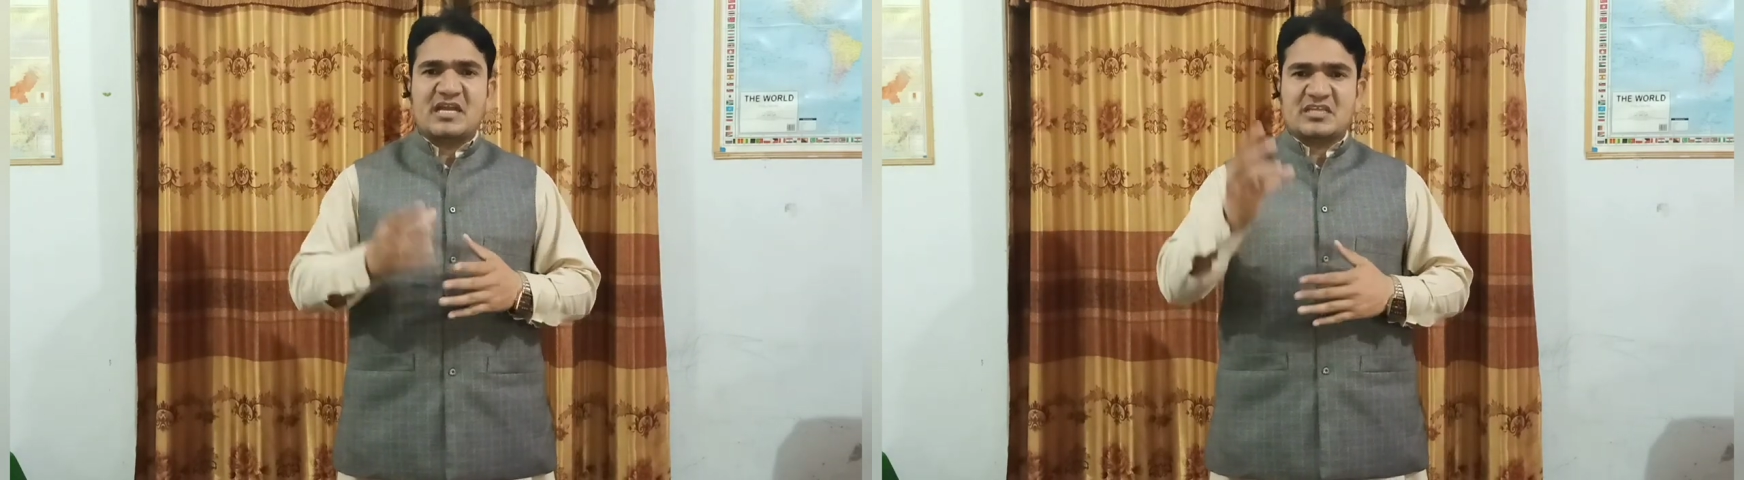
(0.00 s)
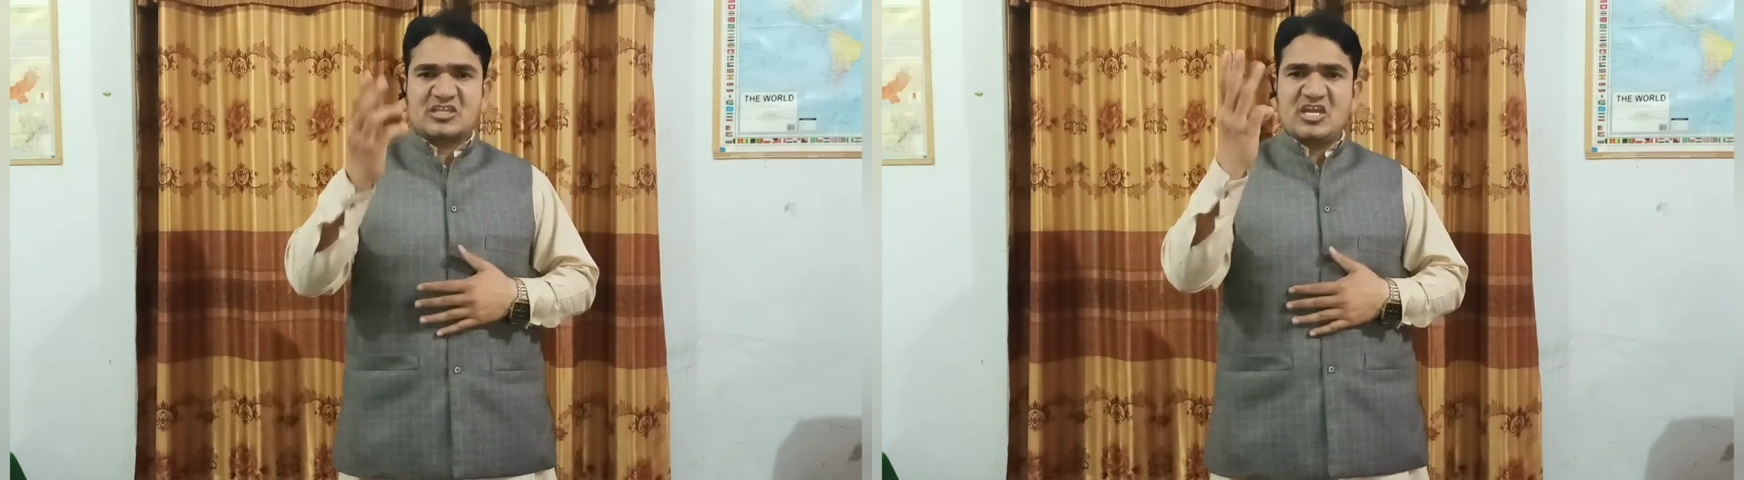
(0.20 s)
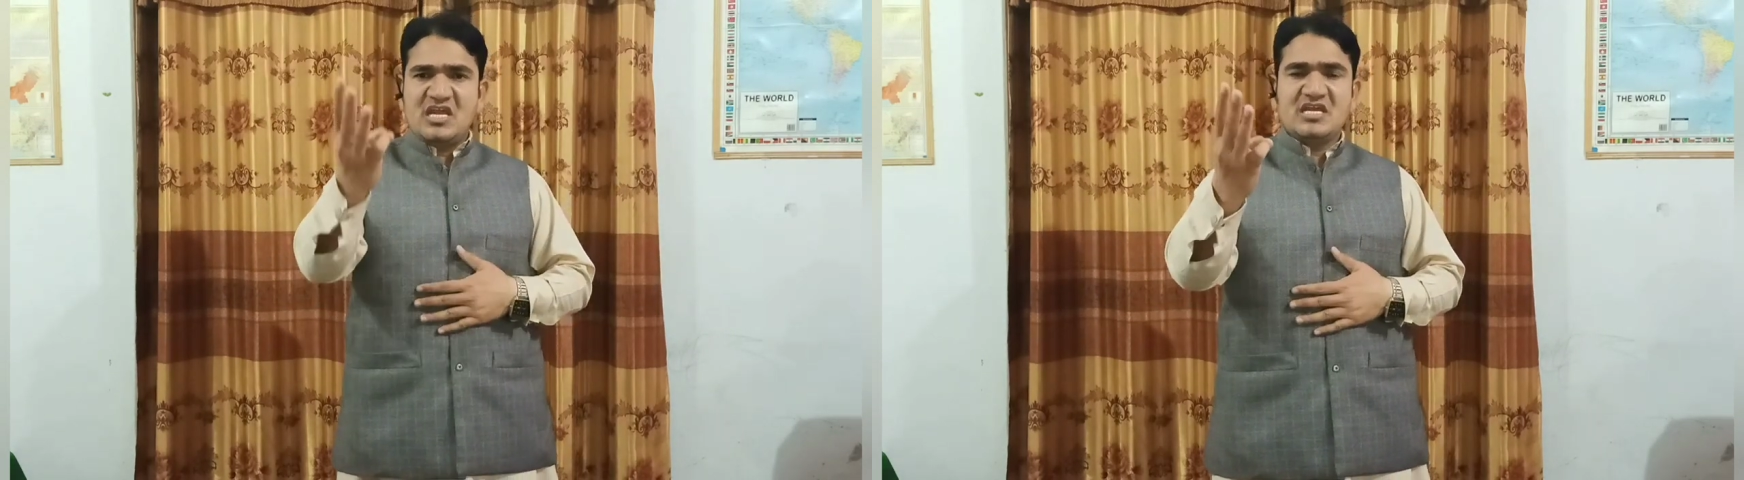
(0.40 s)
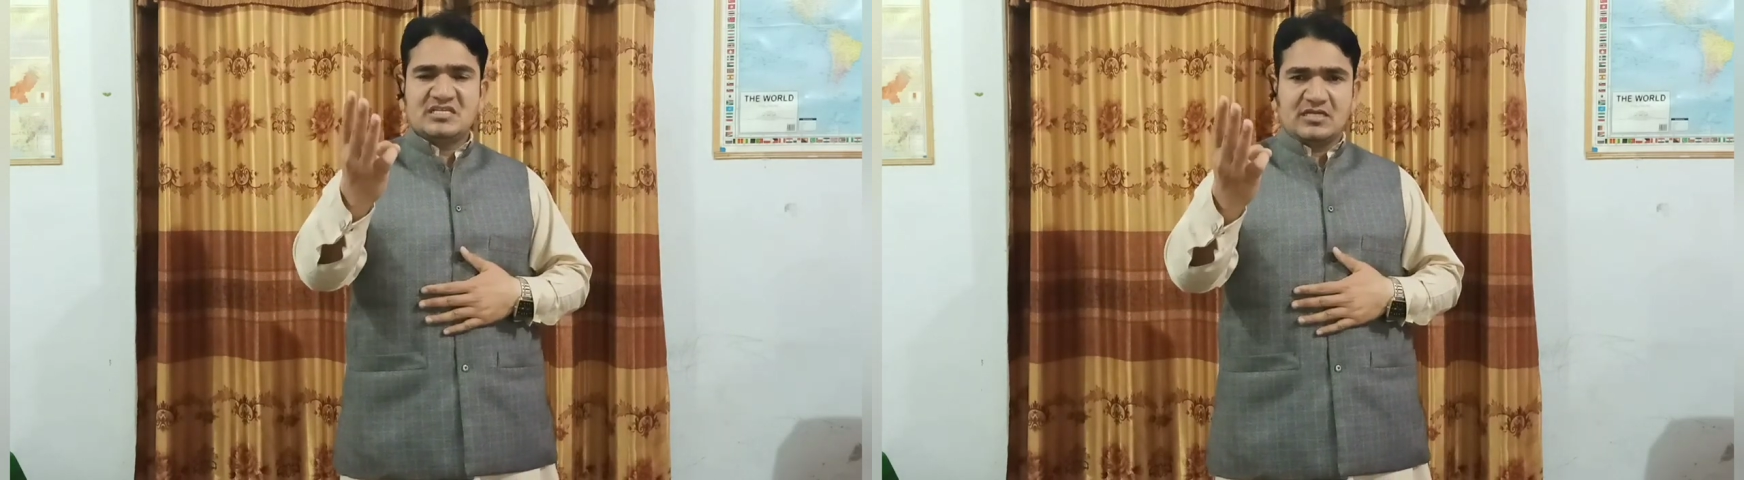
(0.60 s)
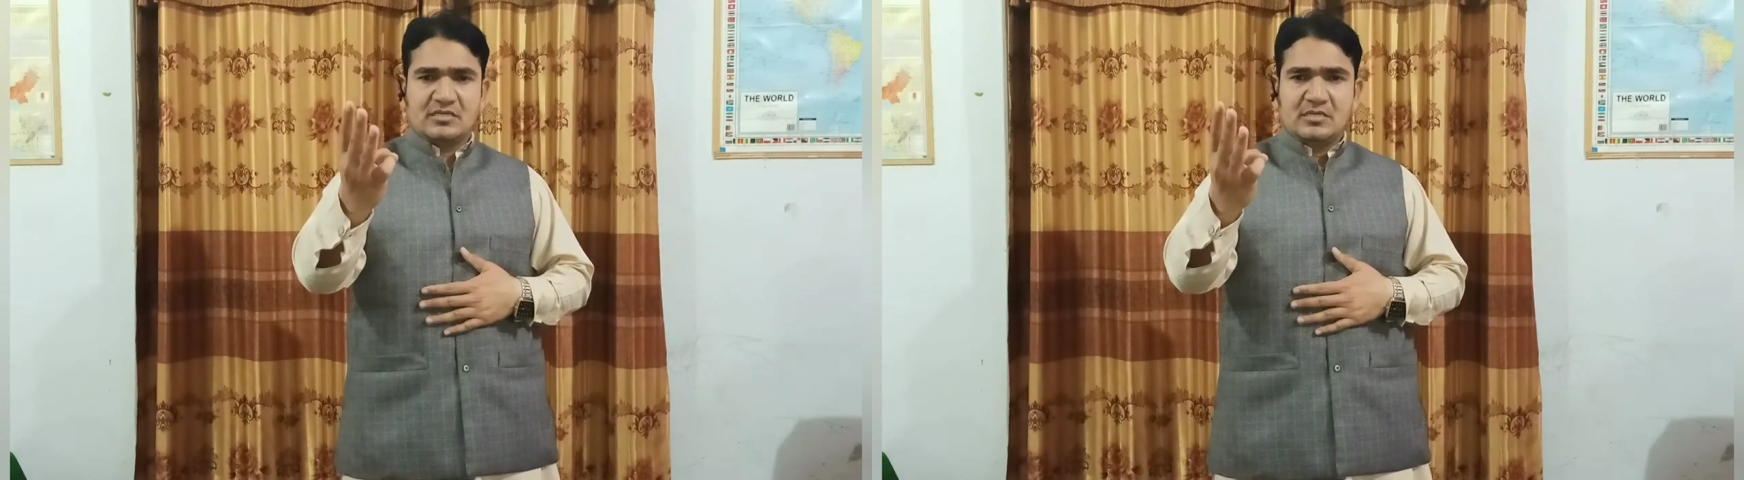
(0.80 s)
there are three
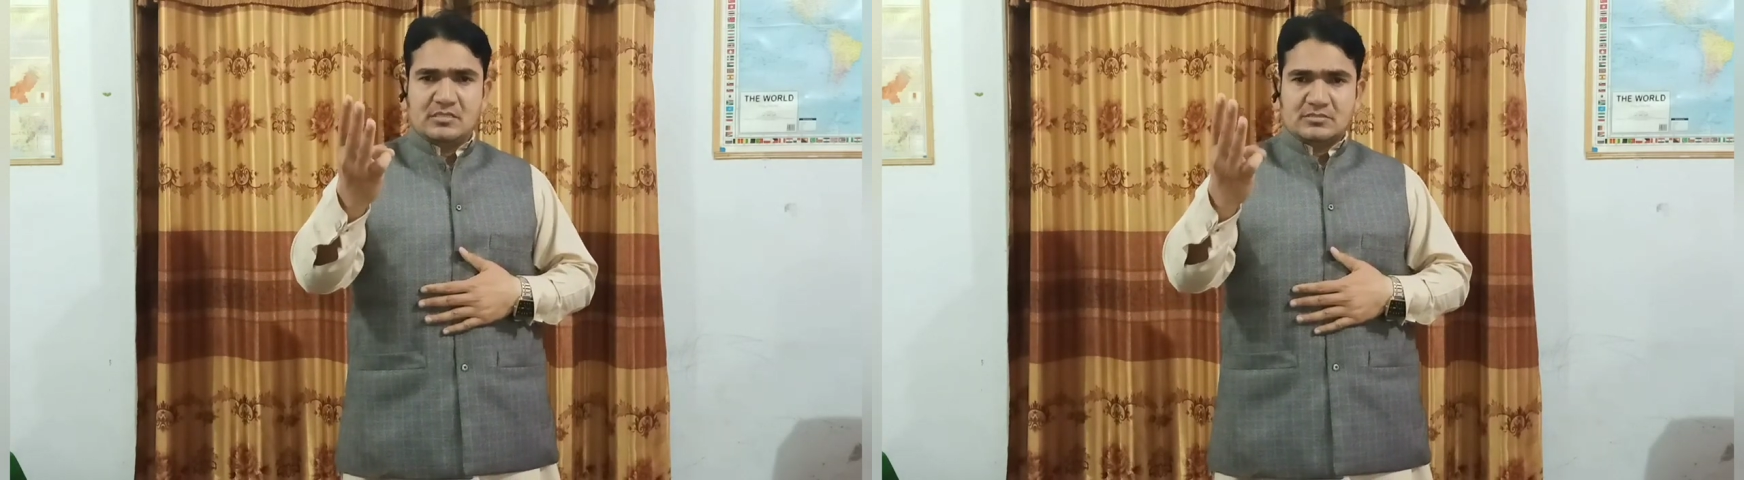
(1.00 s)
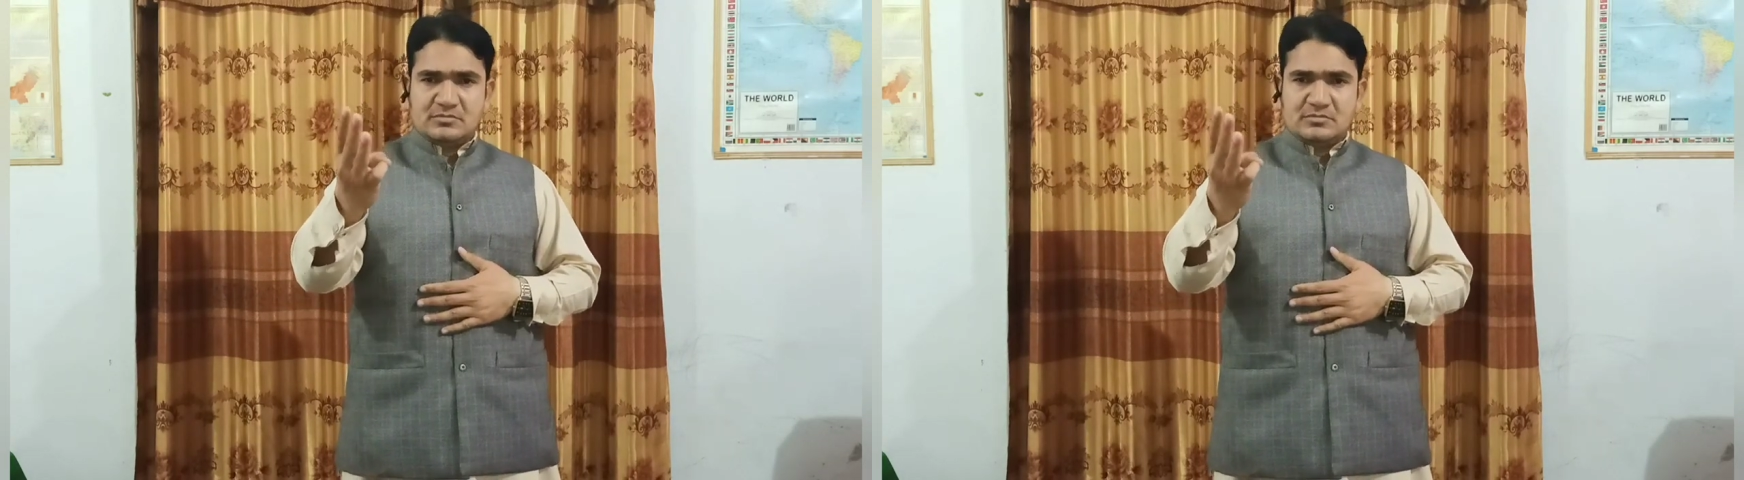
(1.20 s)
reasons.